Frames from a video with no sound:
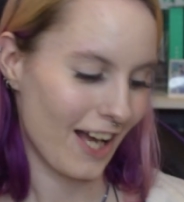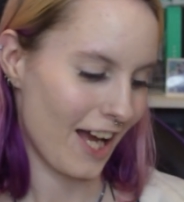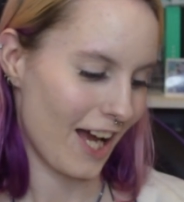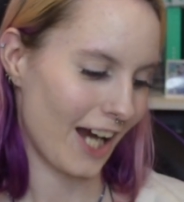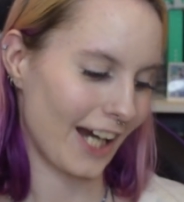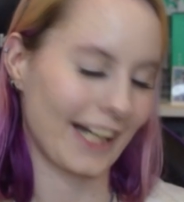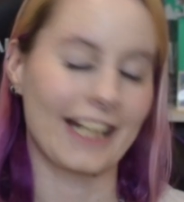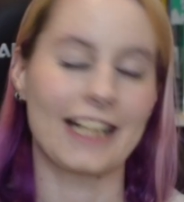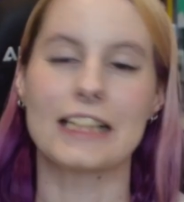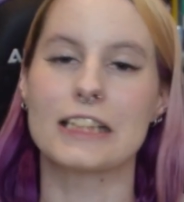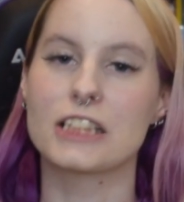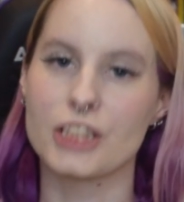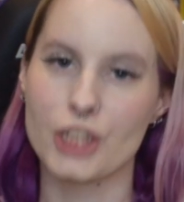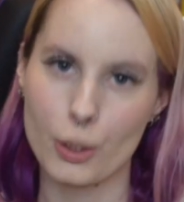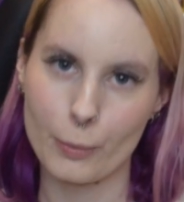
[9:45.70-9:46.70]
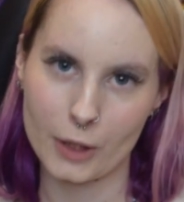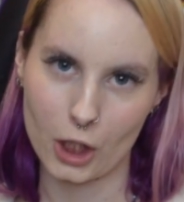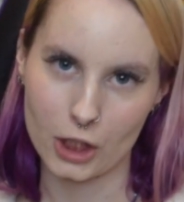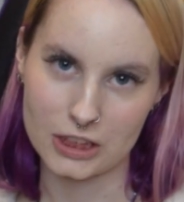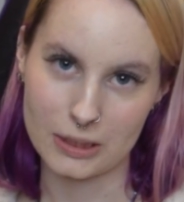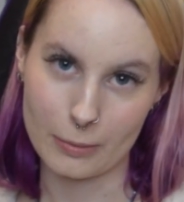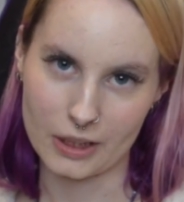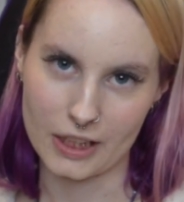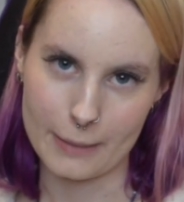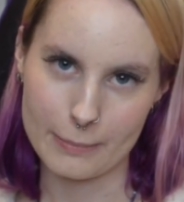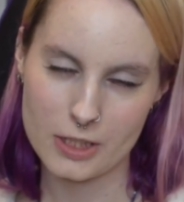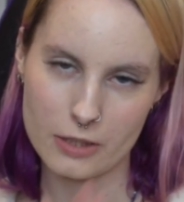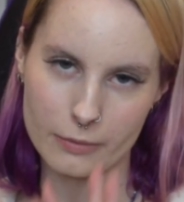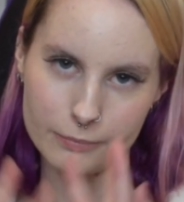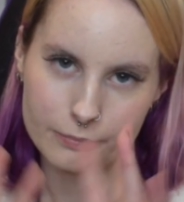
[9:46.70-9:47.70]
Alrighty, see you when the concept
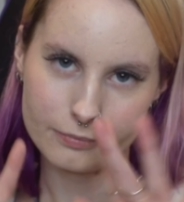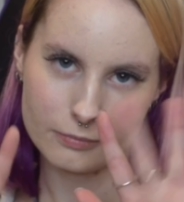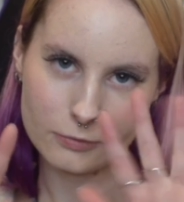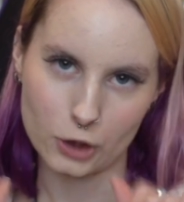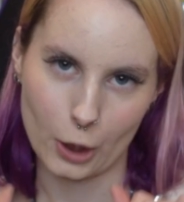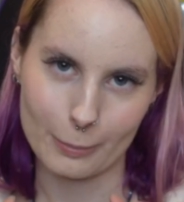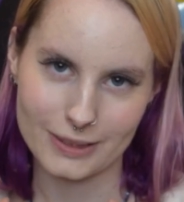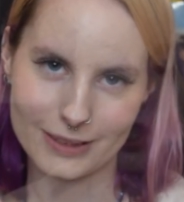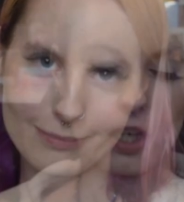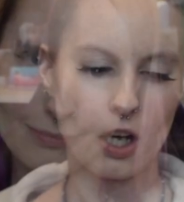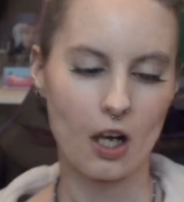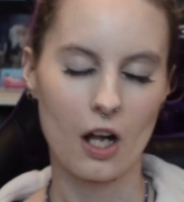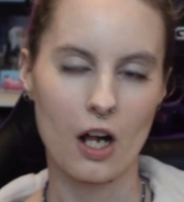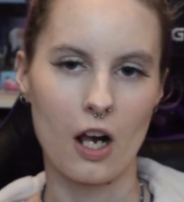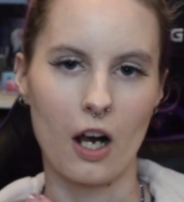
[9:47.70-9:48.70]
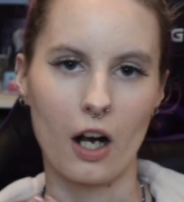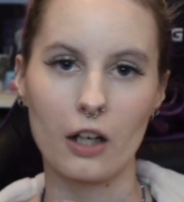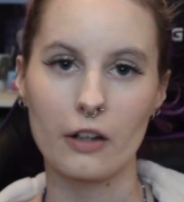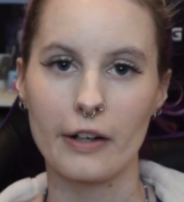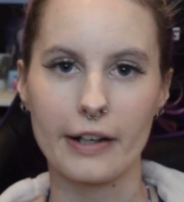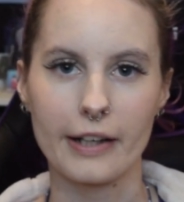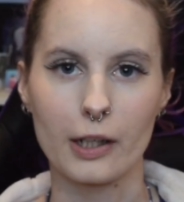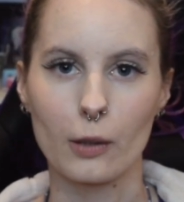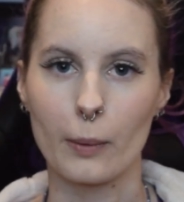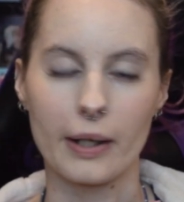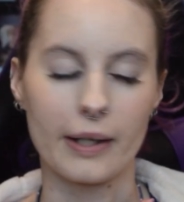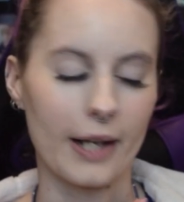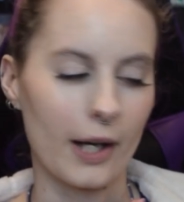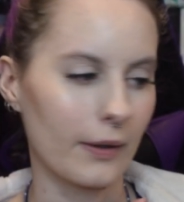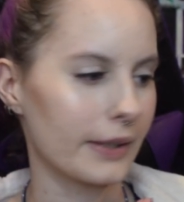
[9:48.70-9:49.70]
clips drops. Alrighty, we're
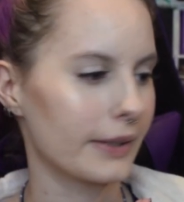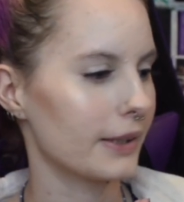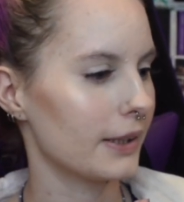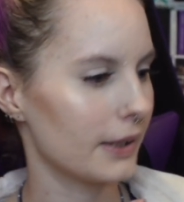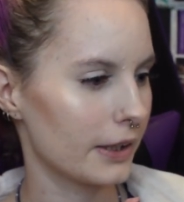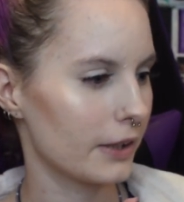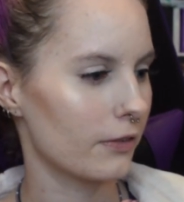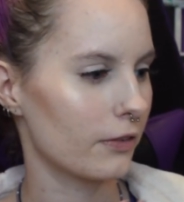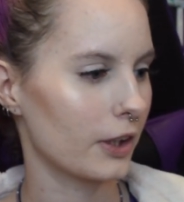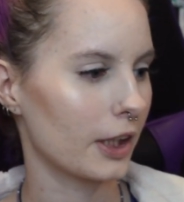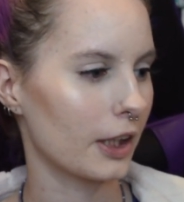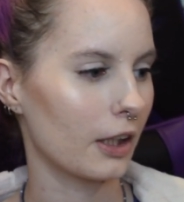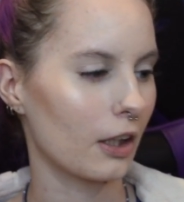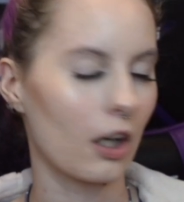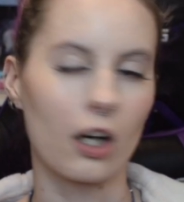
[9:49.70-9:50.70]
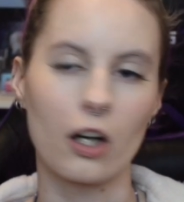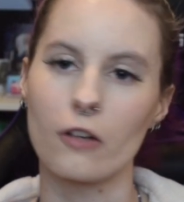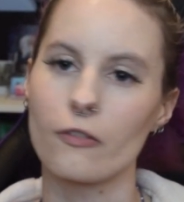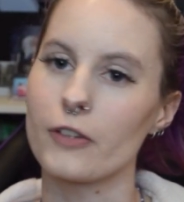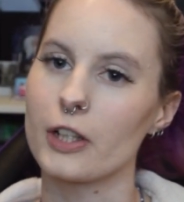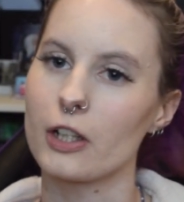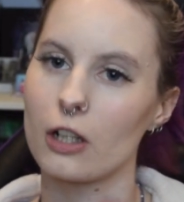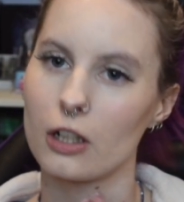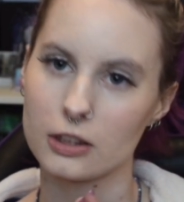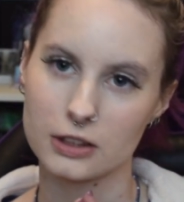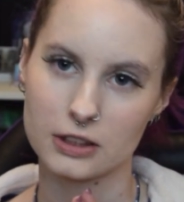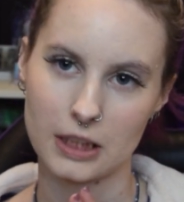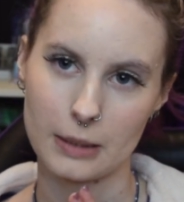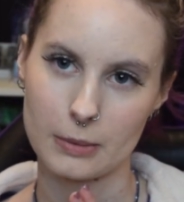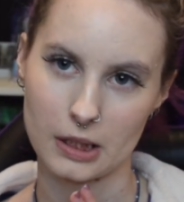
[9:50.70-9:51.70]
now at the evening of the
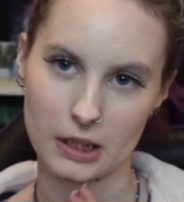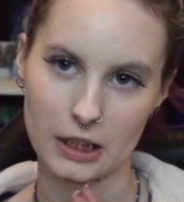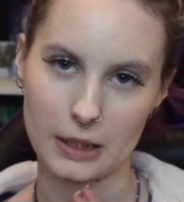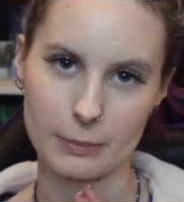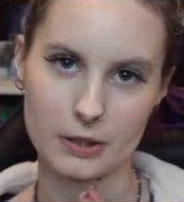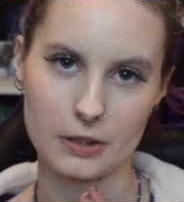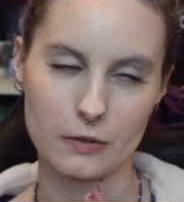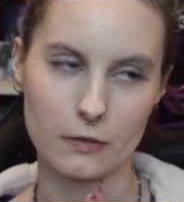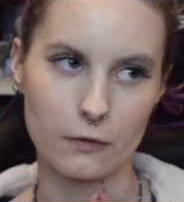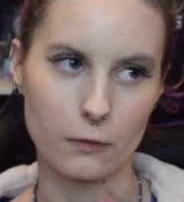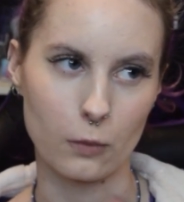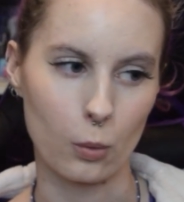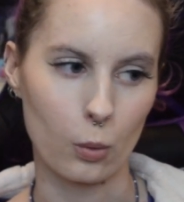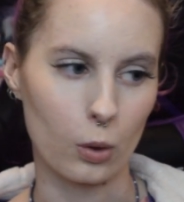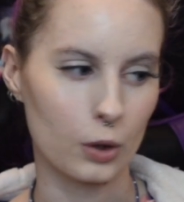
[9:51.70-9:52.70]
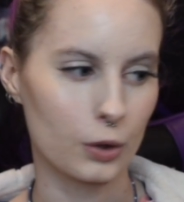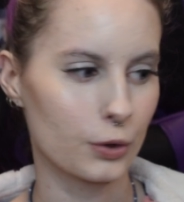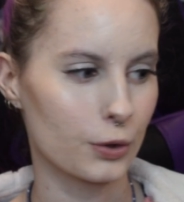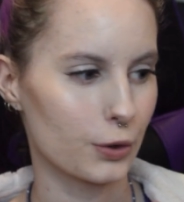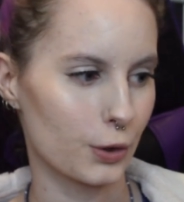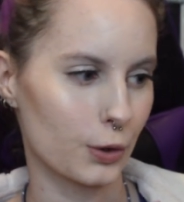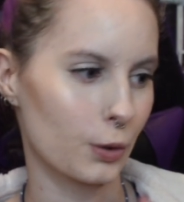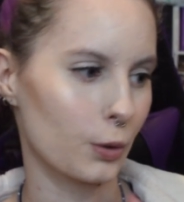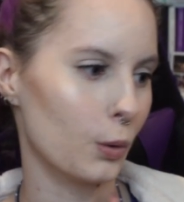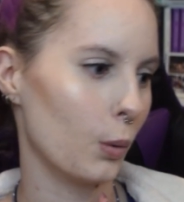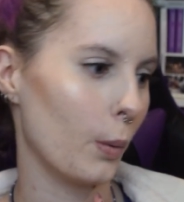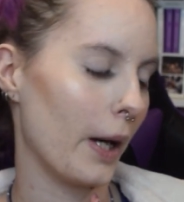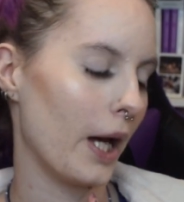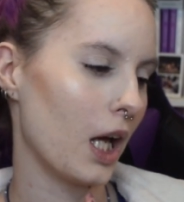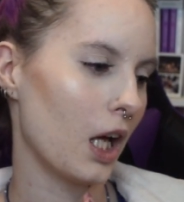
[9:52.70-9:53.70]
concept clips for
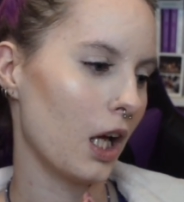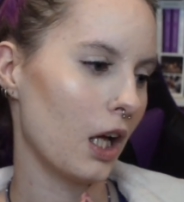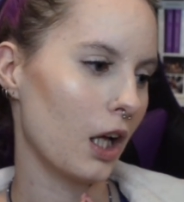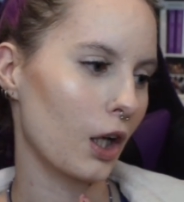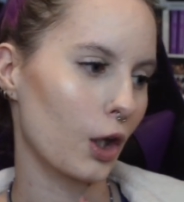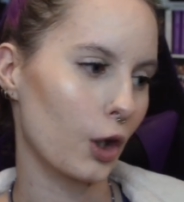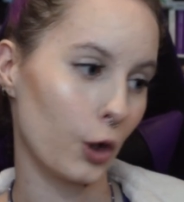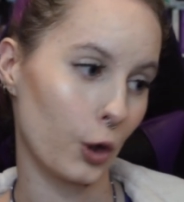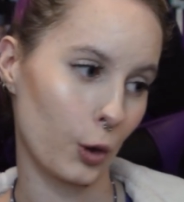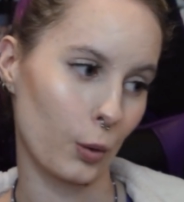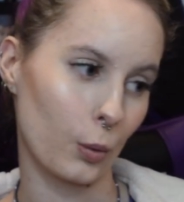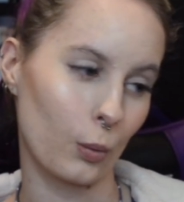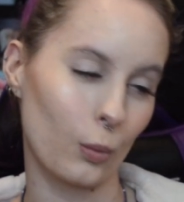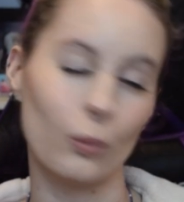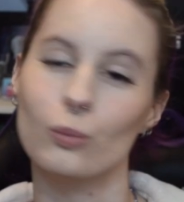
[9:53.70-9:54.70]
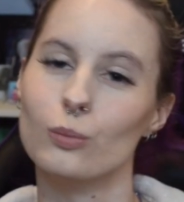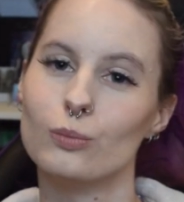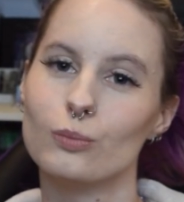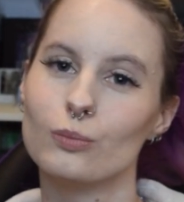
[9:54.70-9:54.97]
2U